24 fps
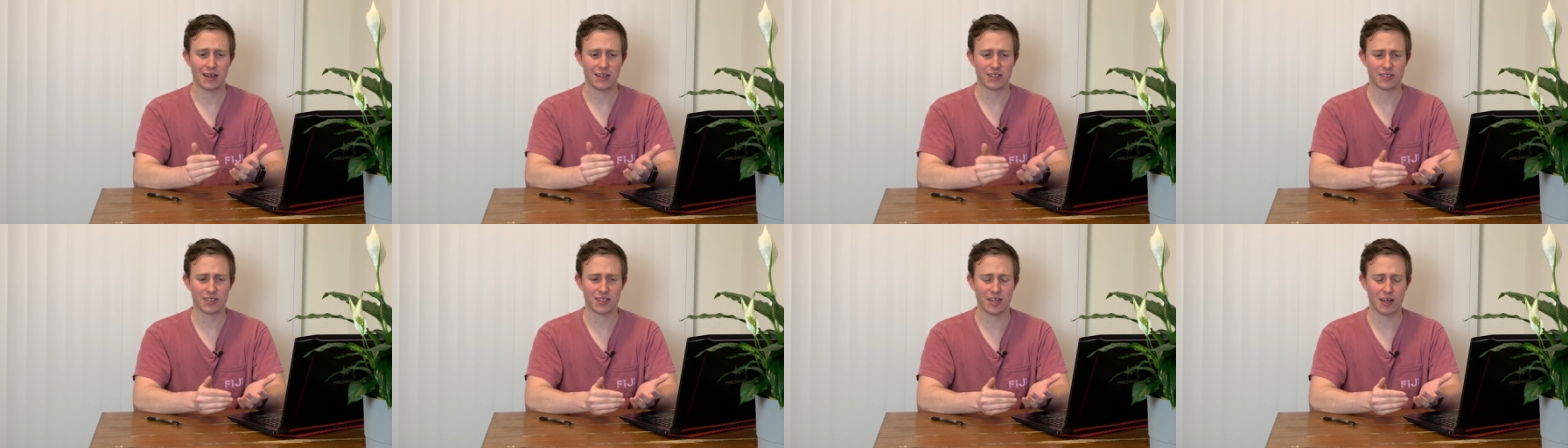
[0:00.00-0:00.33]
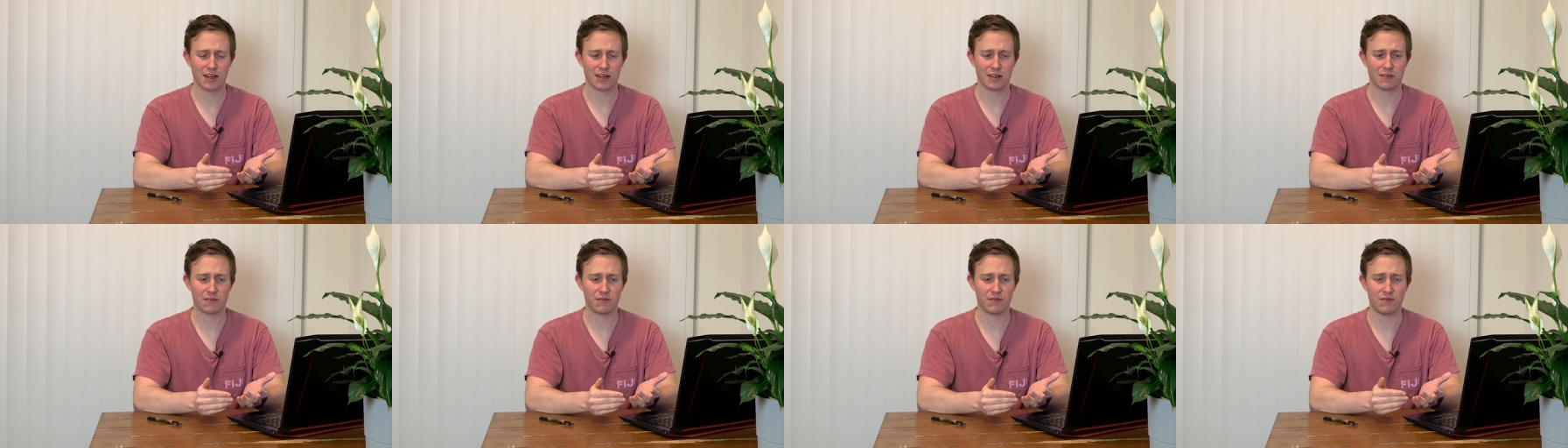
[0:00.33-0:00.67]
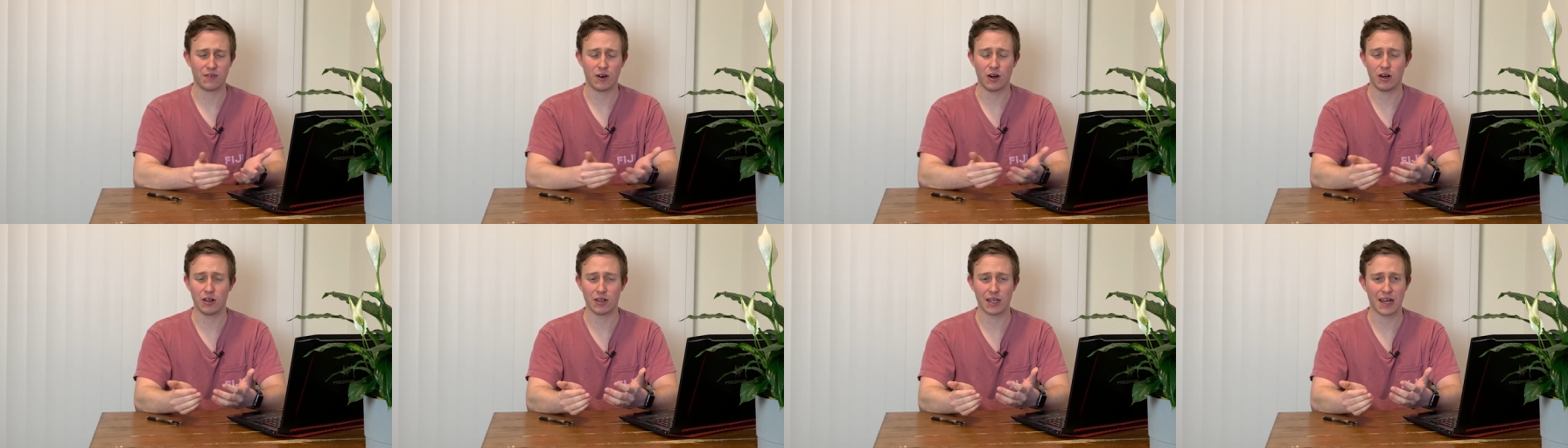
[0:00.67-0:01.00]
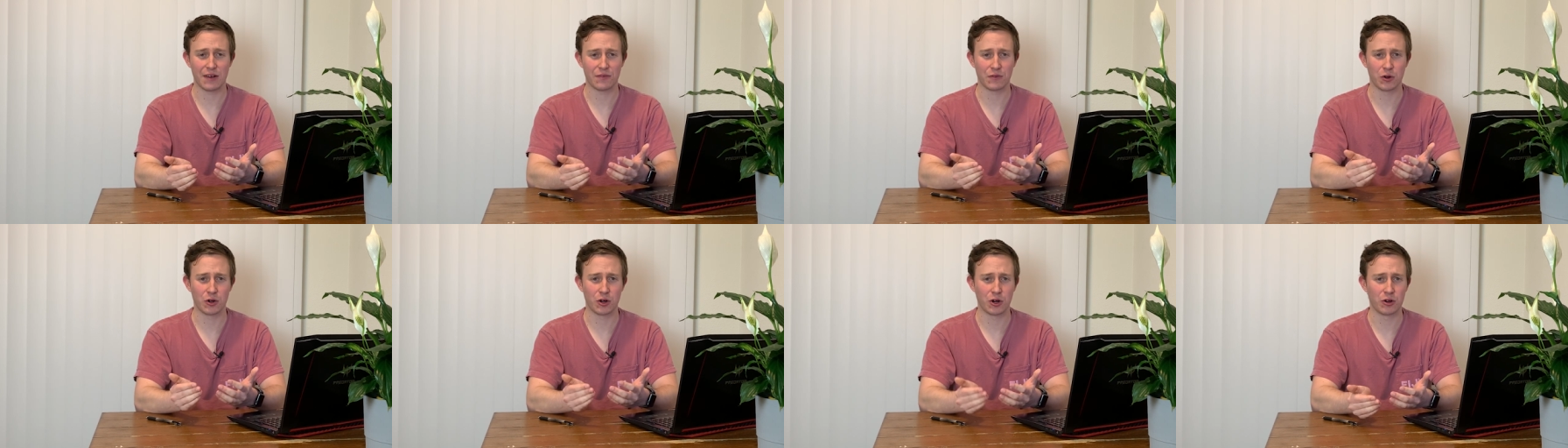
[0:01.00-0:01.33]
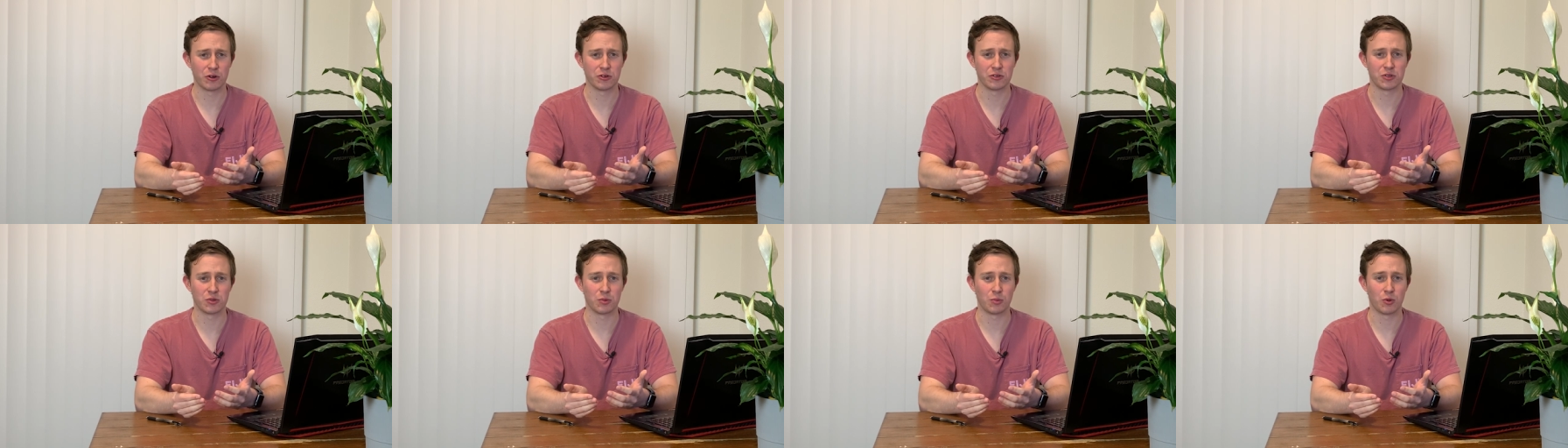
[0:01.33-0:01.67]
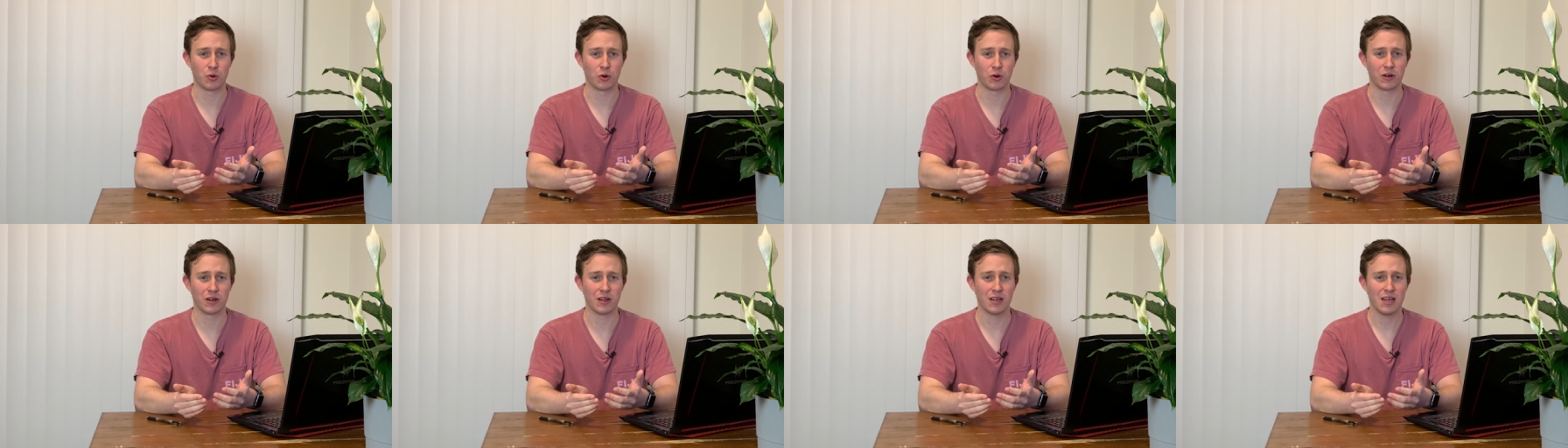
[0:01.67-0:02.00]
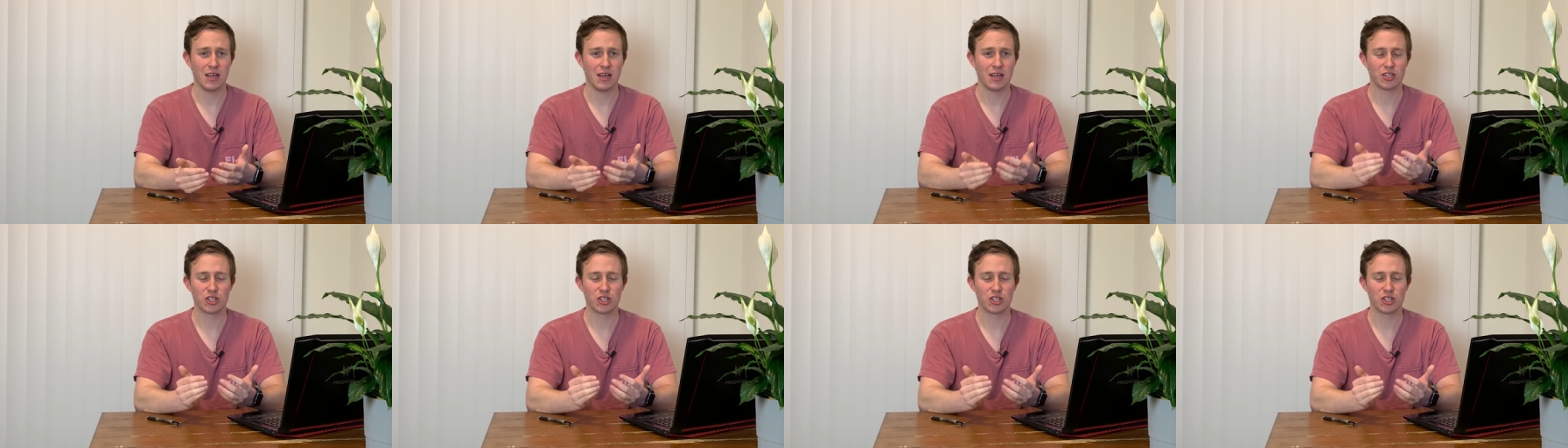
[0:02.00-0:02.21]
a stock fall after an earnings report,